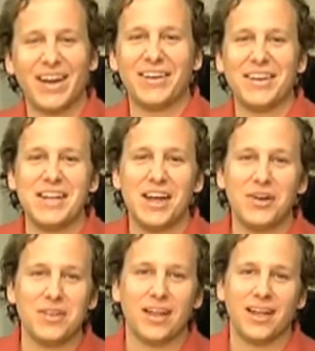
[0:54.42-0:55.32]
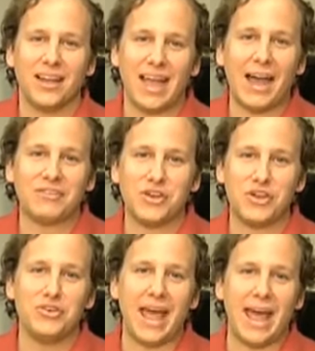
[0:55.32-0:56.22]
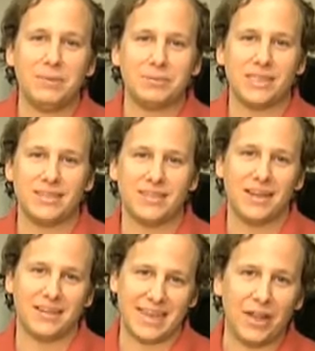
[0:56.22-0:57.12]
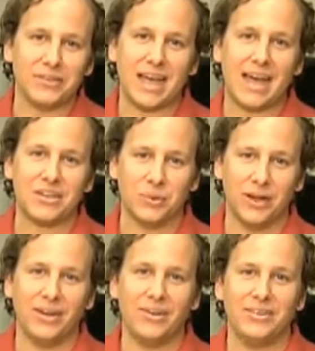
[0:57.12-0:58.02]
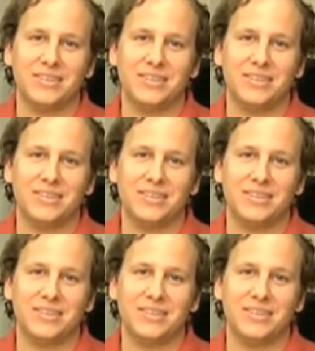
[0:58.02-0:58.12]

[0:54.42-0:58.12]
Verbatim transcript: Well, you know, uh, afternoon naps is a downside as well.